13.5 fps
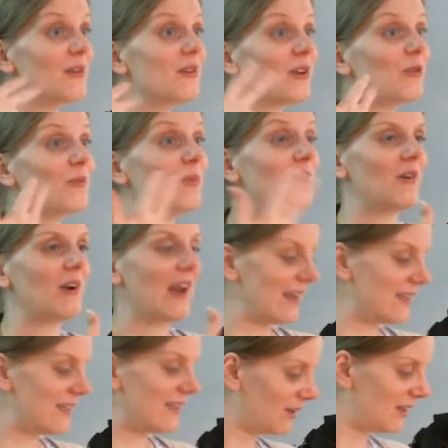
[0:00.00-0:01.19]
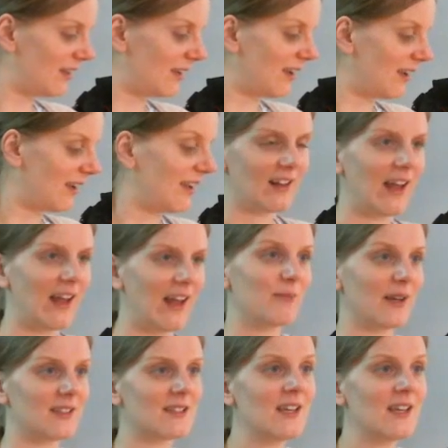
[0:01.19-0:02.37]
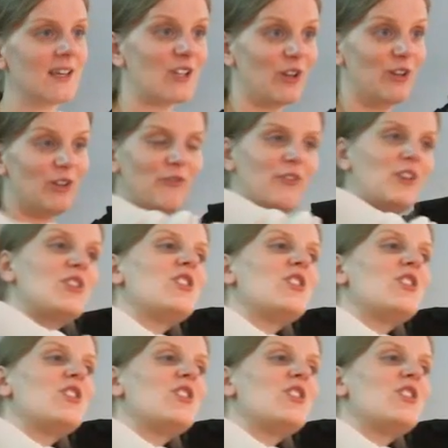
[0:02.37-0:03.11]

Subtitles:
could be related with the alignment. So first you